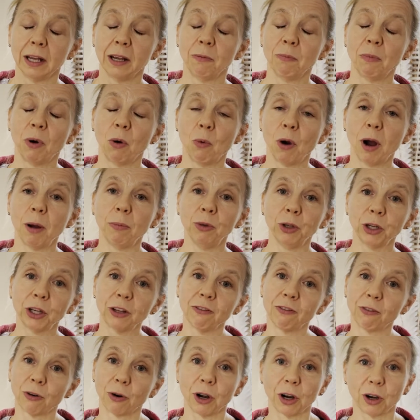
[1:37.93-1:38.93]
But what I'm looking
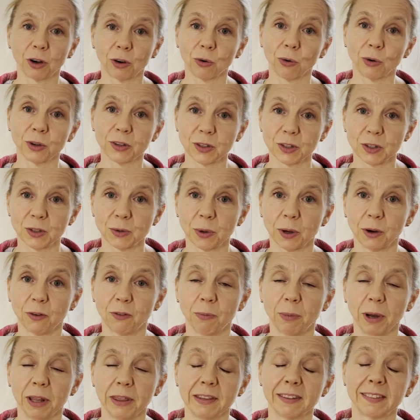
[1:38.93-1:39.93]
for across the 12
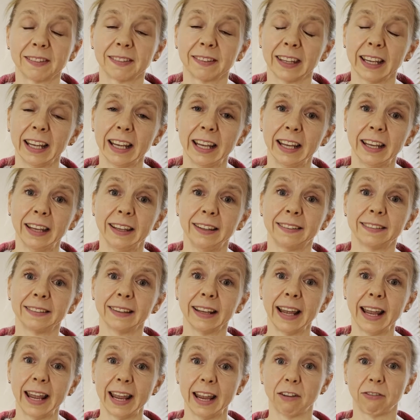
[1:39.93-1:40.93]
months is
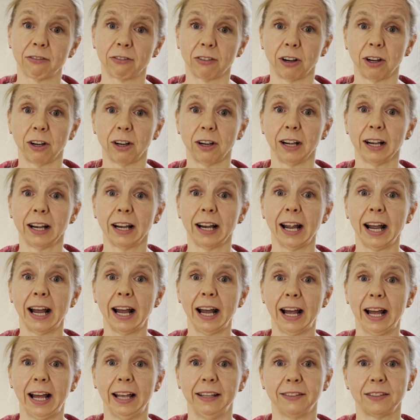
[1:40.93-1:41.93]
effort
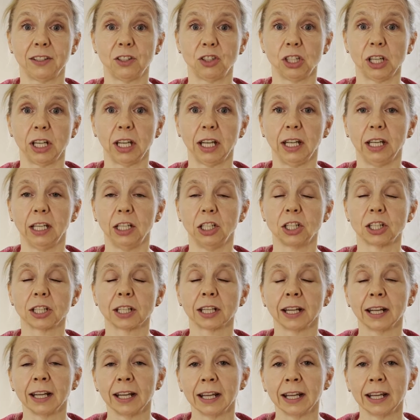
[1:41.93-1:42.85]
and change,